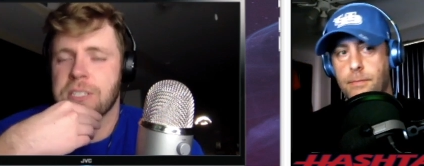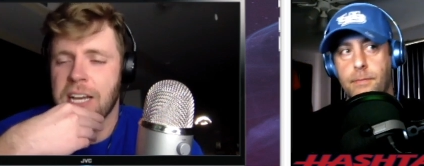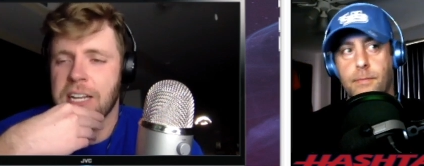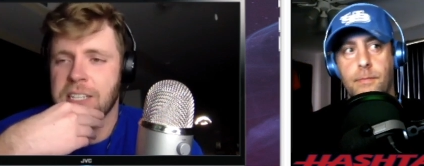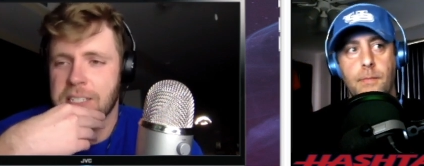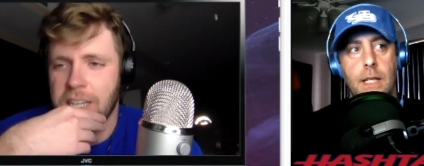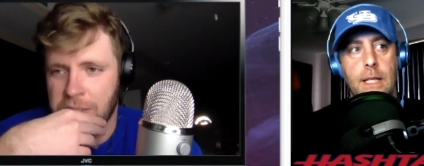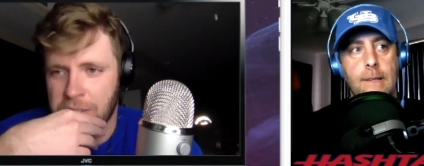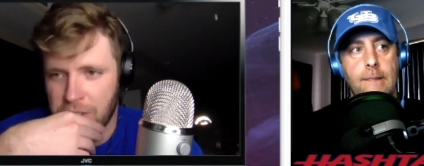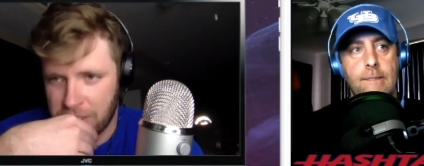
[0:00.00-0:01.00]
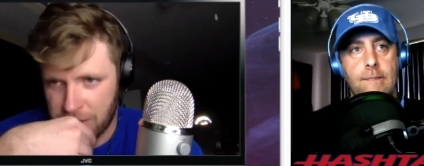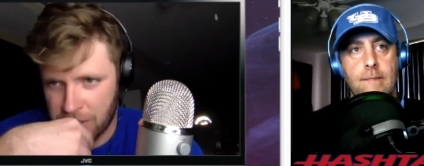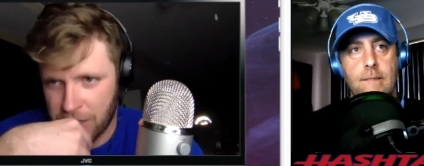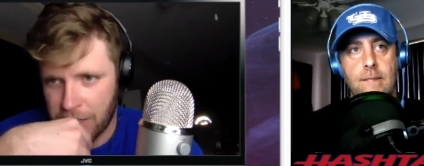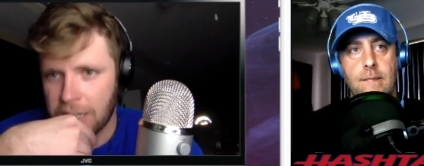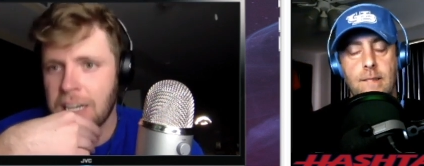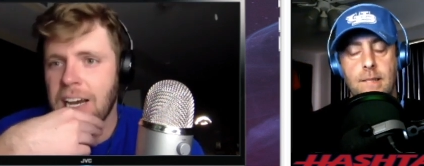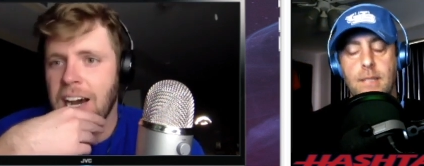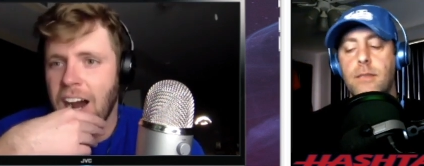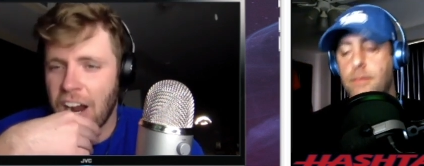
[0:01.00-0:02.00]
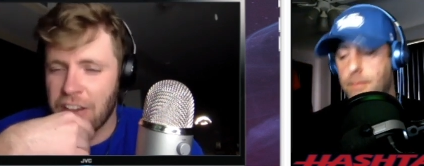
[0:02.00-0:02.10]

Speaker 1: Tennessee Titans are concerned, I